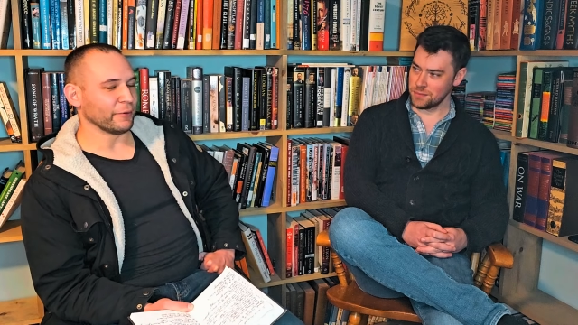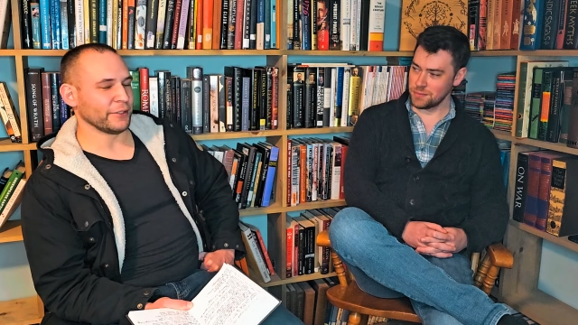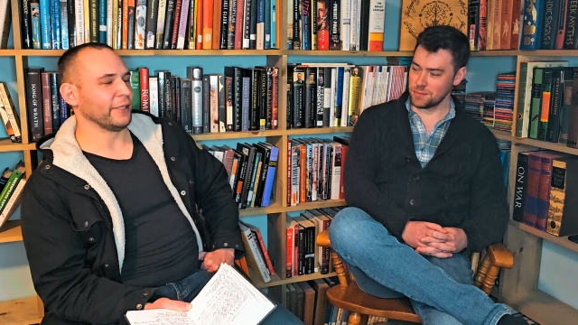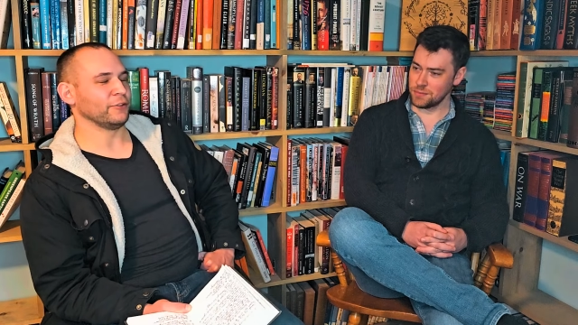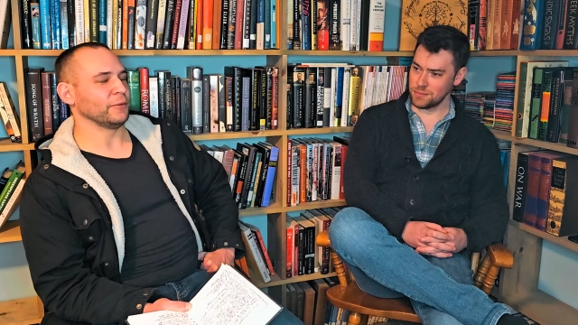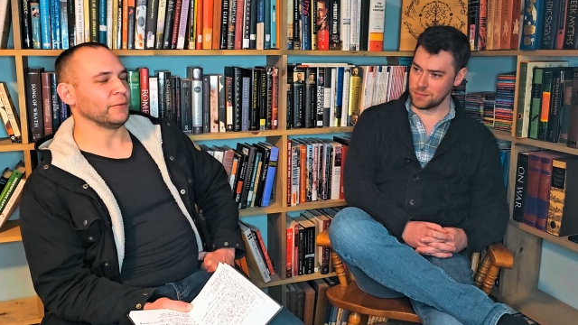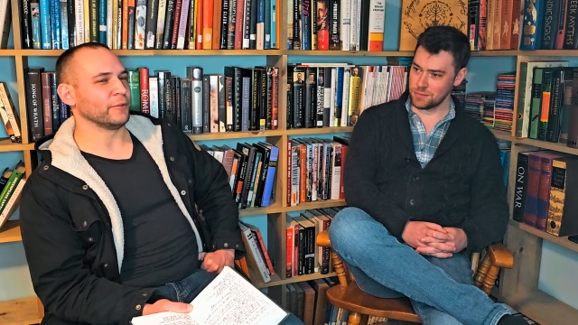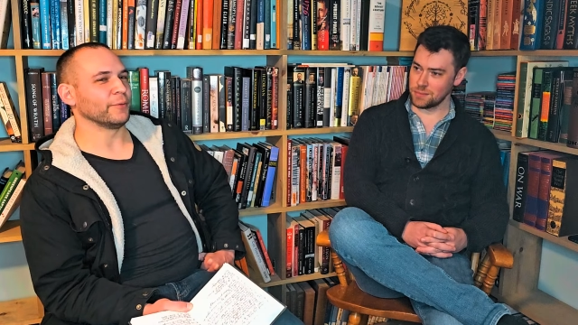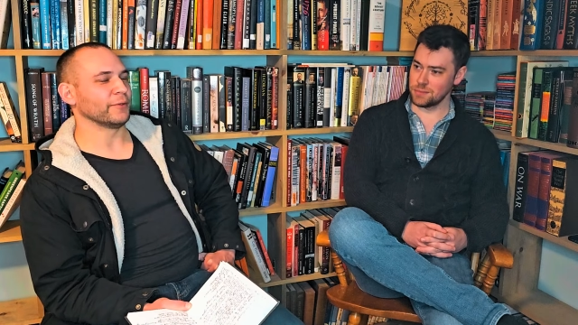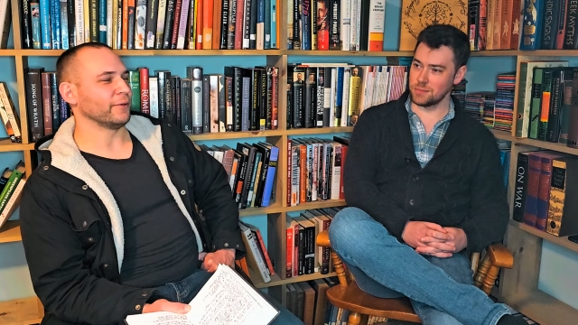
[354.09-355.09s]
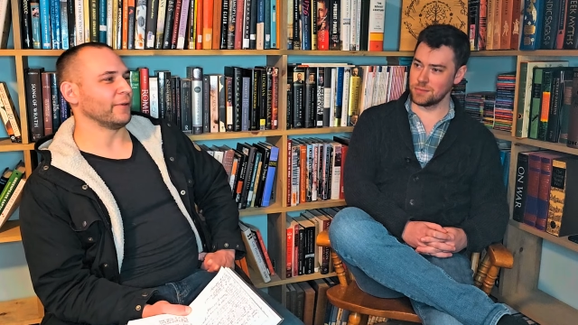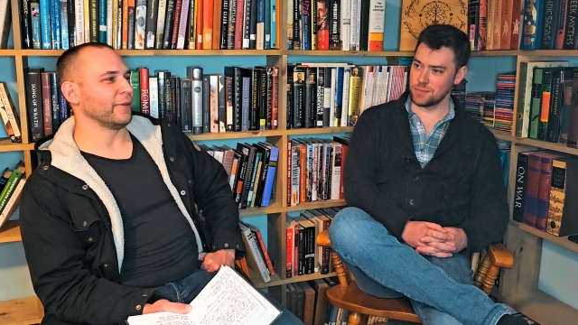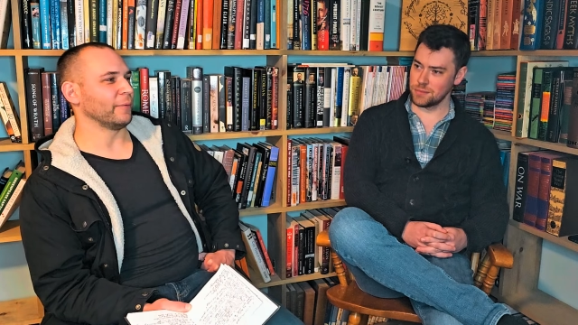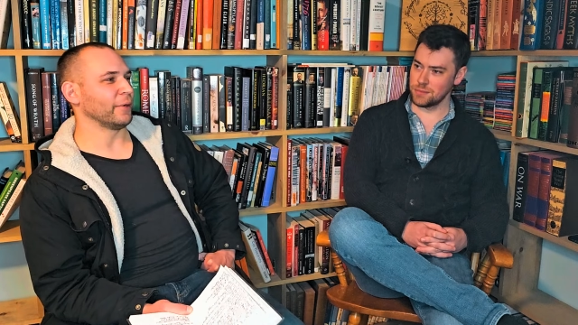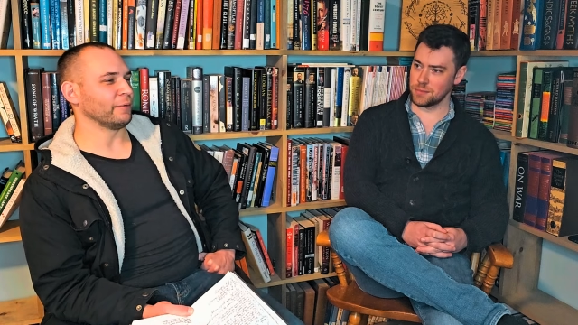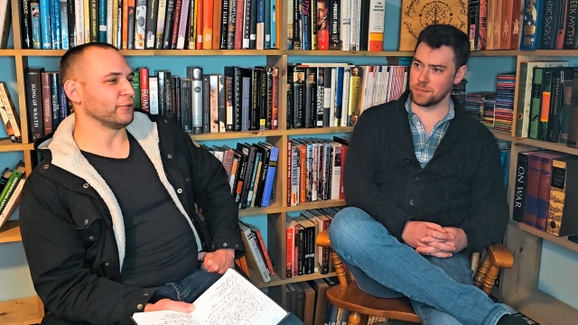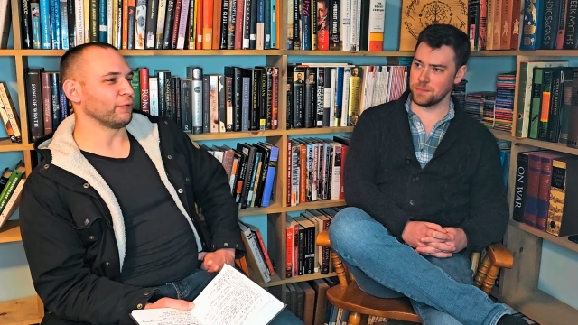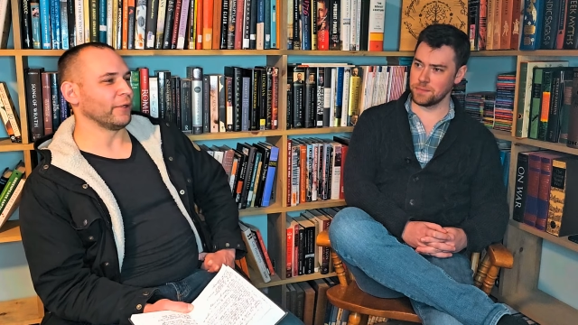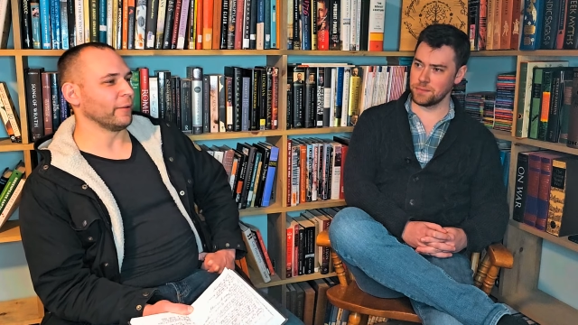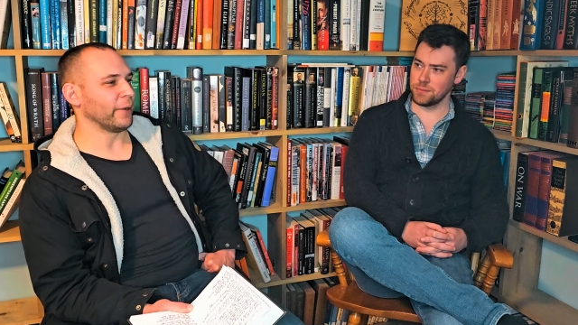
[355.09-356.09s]
Speaker 1: I wasn't like children's books or anything, but I would
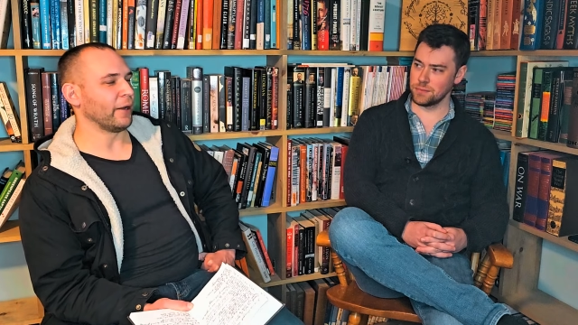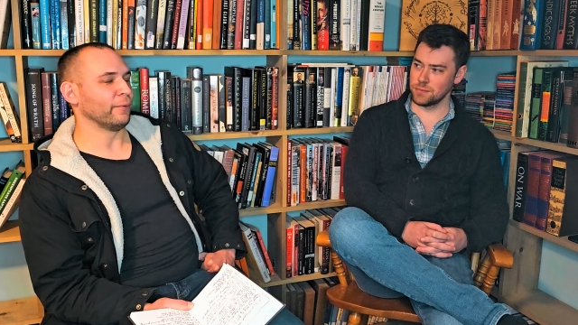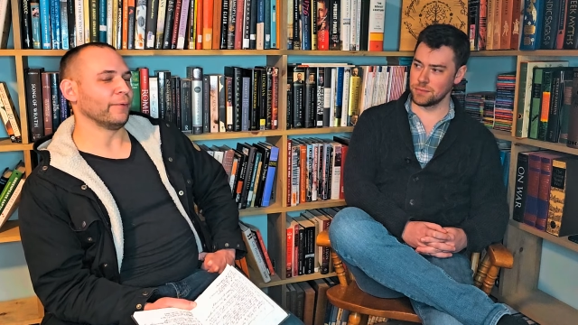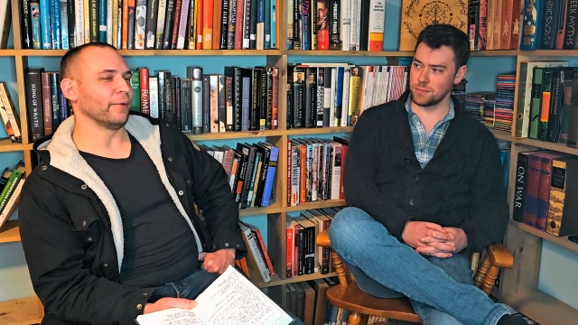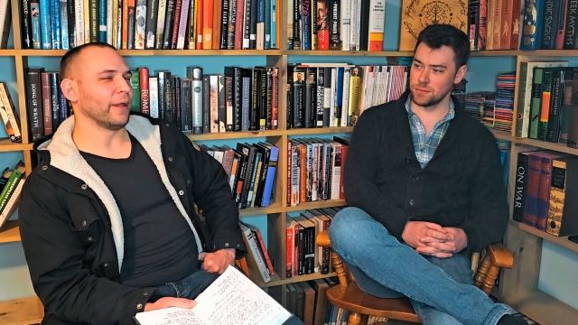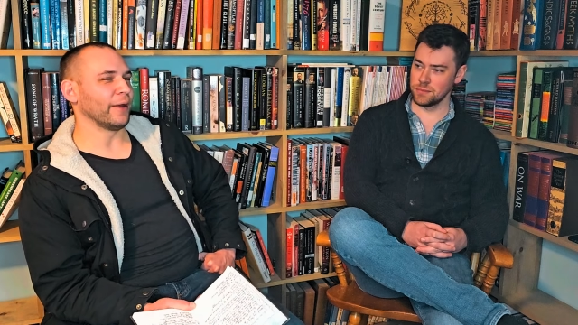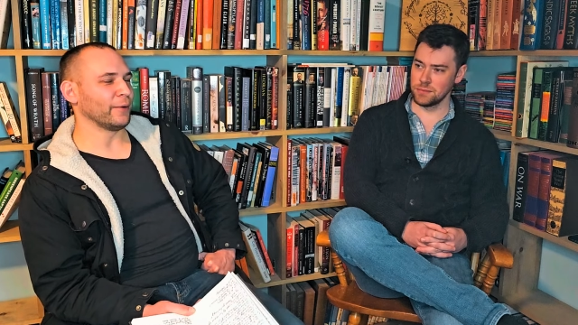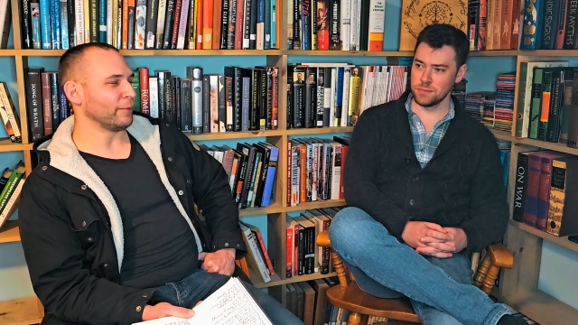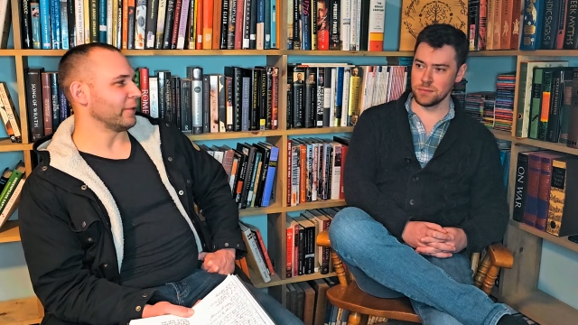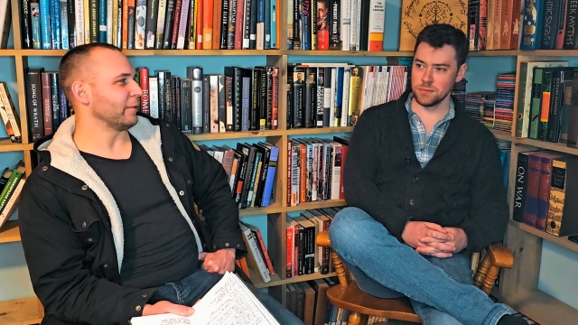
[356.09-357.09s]
just read them out loud,